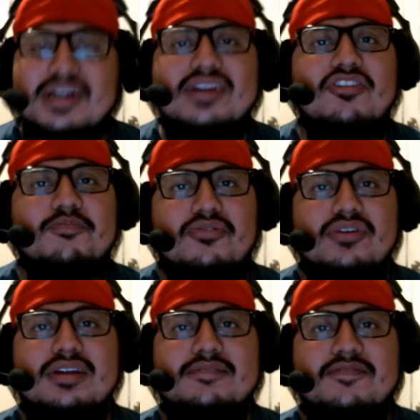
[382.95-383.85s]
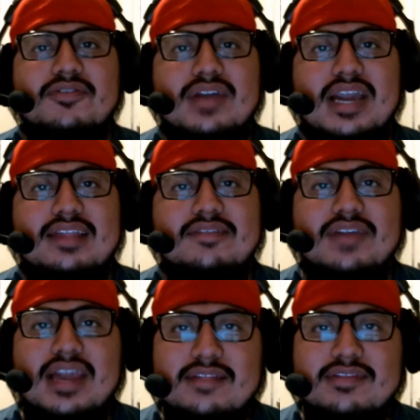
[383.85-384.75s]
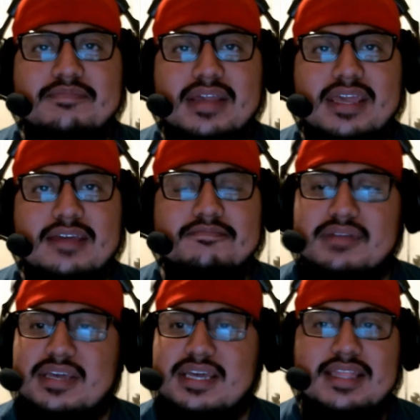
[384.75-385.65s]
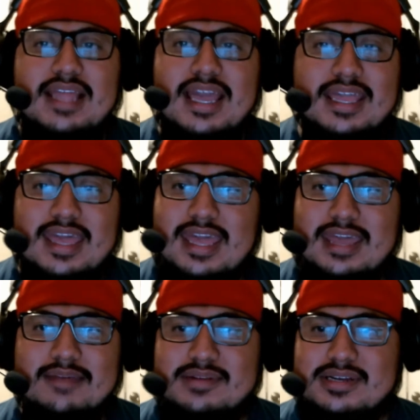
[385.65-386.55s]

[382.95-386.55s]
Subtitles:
gonna spoil it for you guys if you guys have not played it, but that game